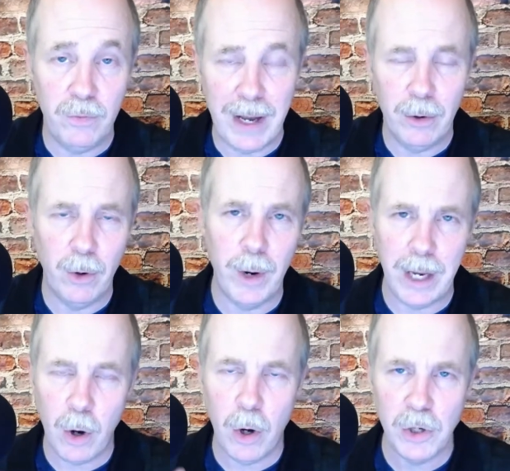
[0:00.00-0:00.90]
I don't know what he
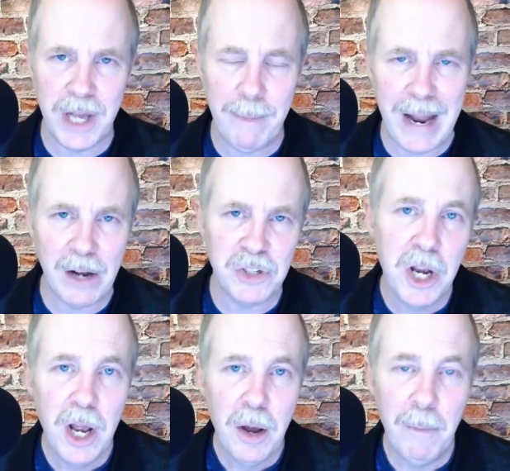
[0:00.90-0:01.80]
calls that mouse,
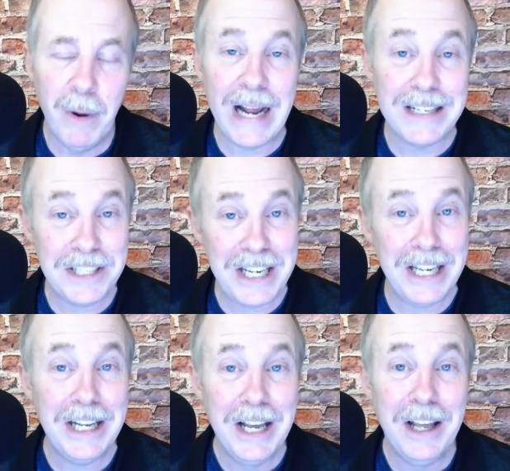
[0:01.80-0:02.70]
but I see
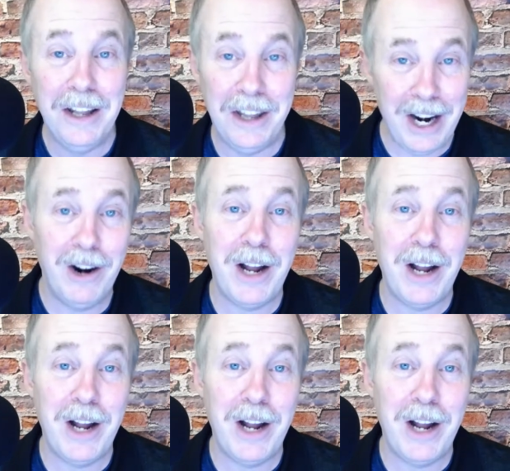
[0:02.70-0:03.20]
it there,